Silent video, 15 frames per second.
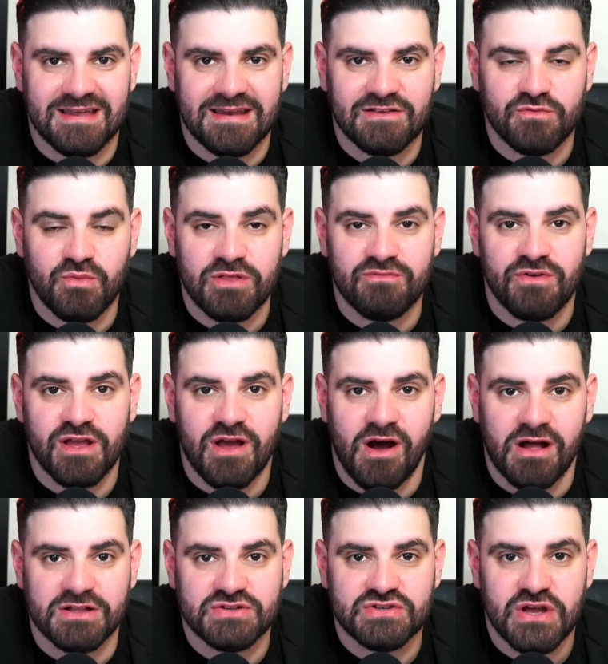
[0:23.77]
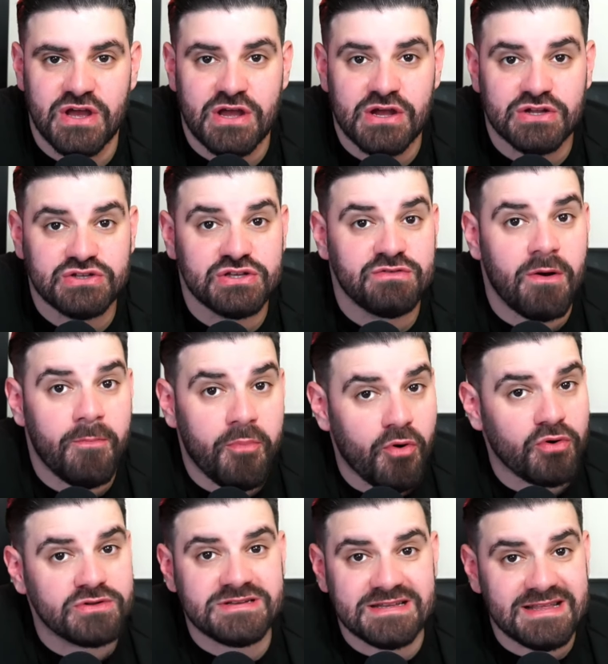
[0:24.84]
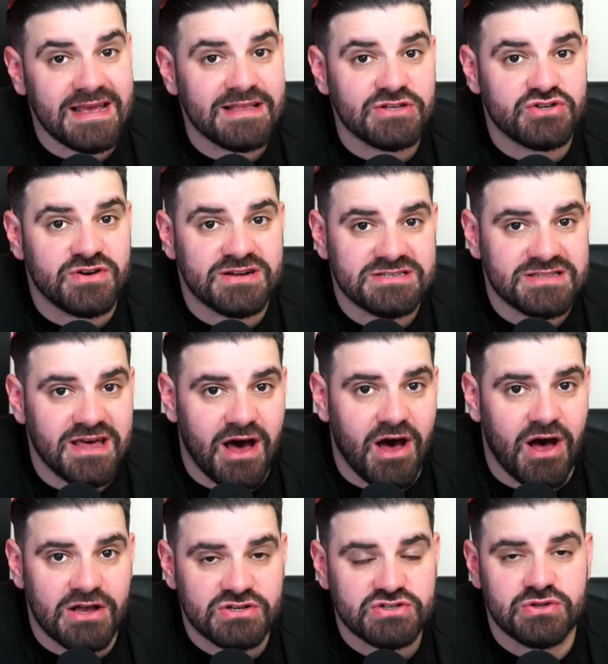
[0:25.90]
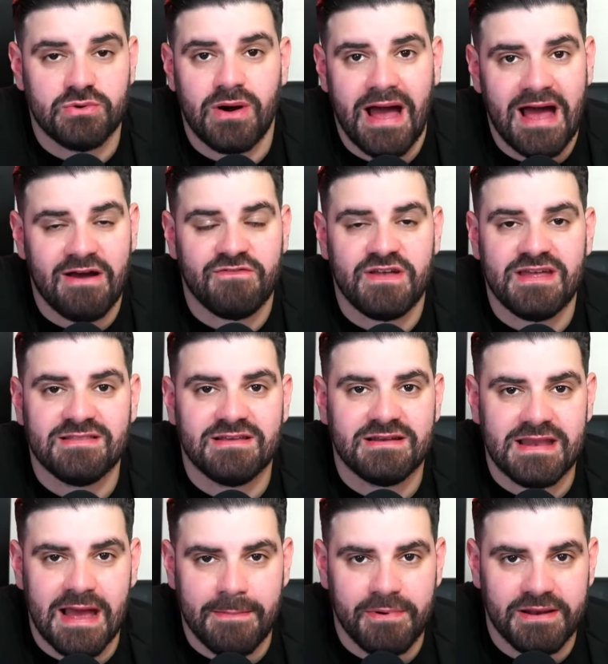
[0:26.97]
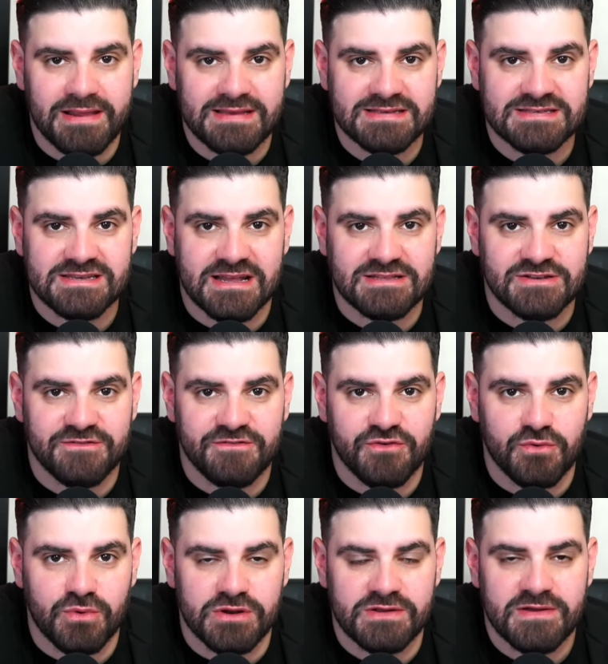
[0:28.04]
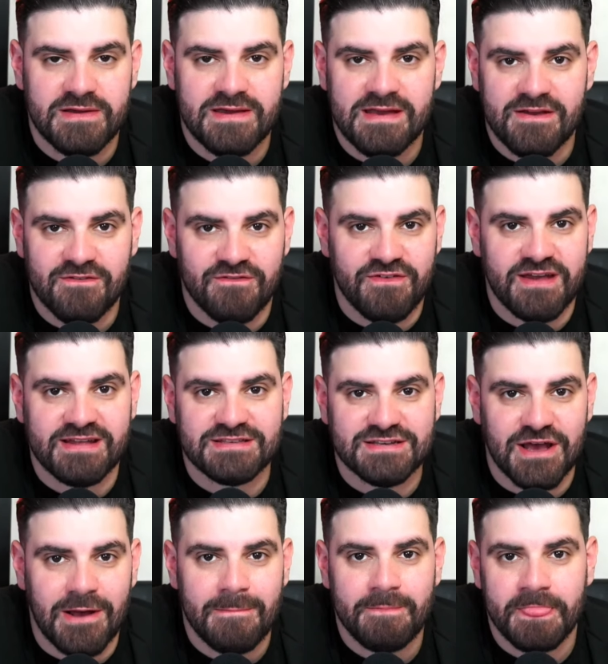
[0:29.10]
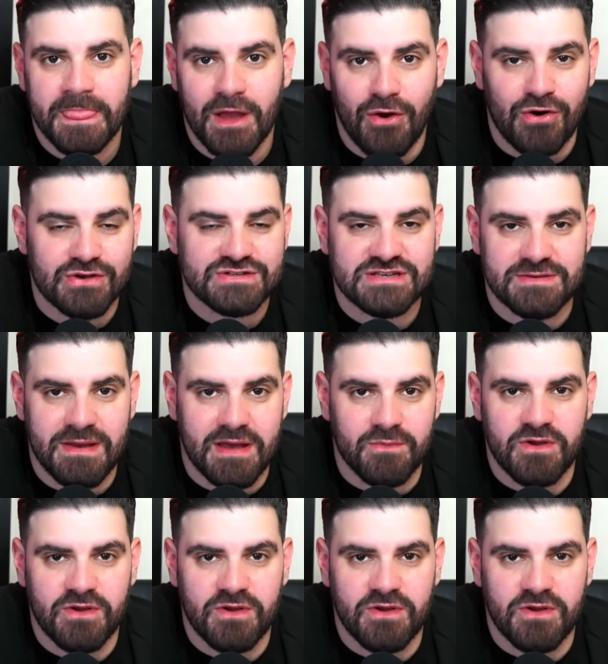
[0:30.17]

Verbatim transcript: And it's with regards to the reported interest that Arsenal have in the Napoli centre forward, Victor Osimhen.